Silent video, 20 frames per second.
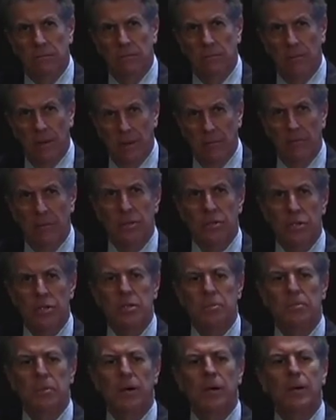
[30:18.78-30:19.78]
when
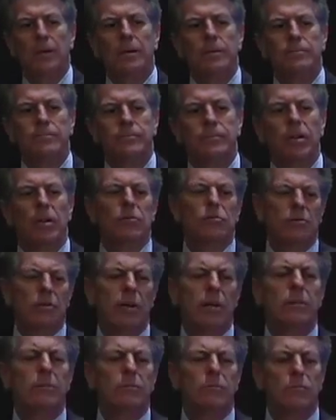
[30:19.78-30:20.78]
she's pregnant. No,
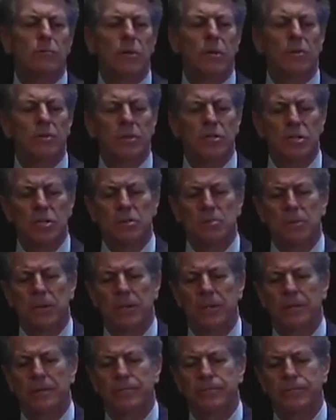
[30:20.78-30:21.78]
21 she's
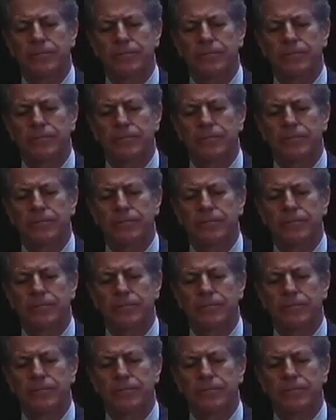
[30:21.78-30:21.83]
pregnant.